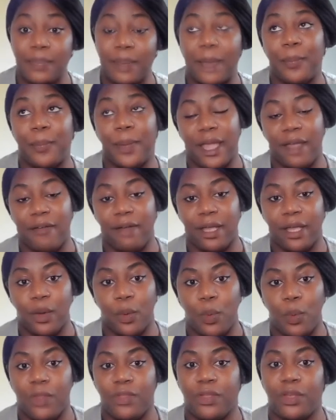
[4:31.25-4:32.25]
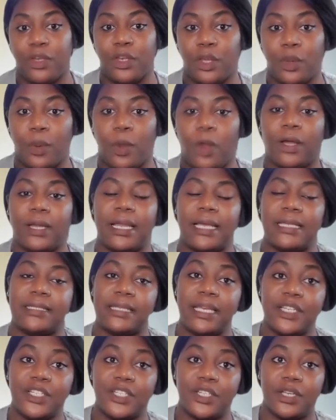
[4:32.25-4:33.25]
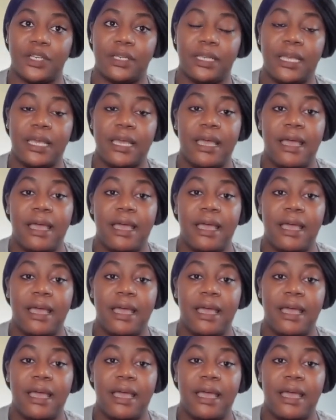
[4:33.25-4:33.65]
by peering with a new organization,